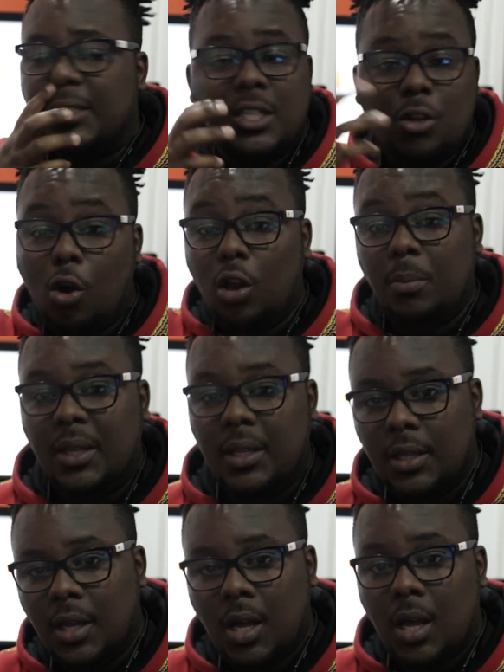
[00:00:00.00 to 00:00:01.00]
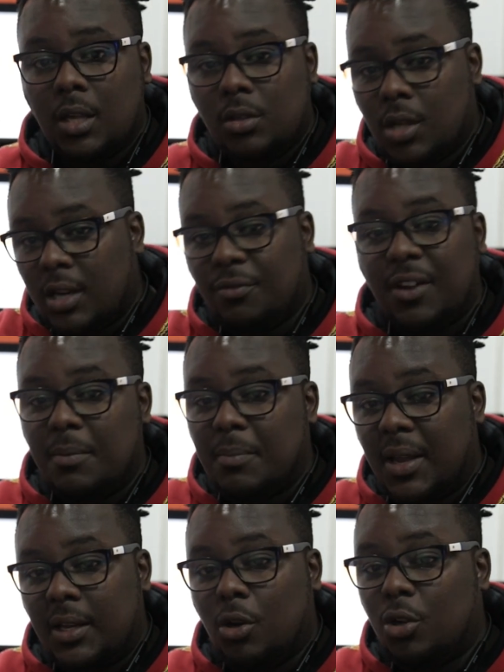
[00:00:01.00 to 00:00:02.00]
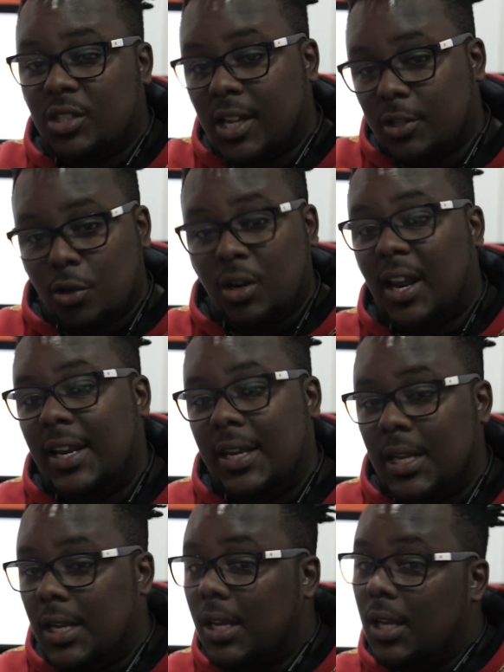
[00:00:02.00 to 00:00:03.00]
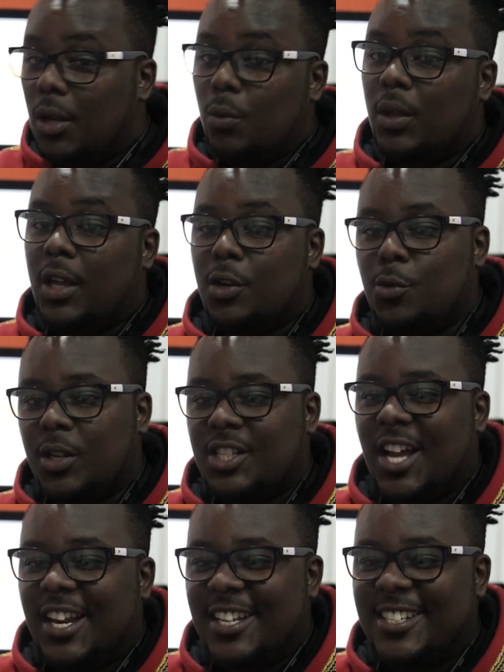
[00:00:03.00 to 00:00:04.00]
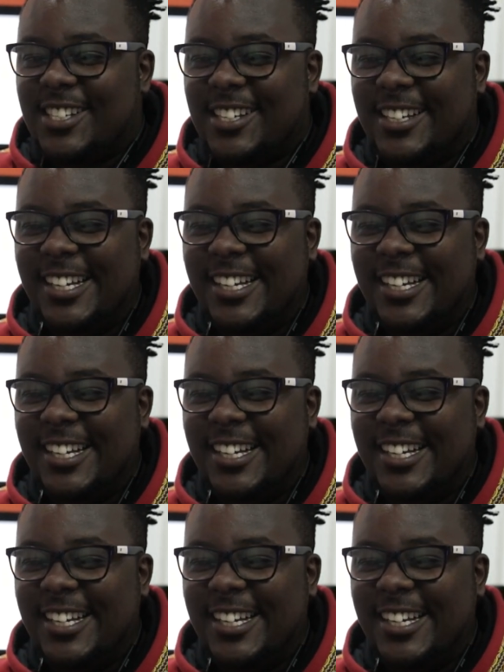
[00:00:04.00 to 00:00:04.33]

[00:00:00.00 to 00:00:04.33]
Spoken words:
just call me. You can find my contacts online. We can do a challenge.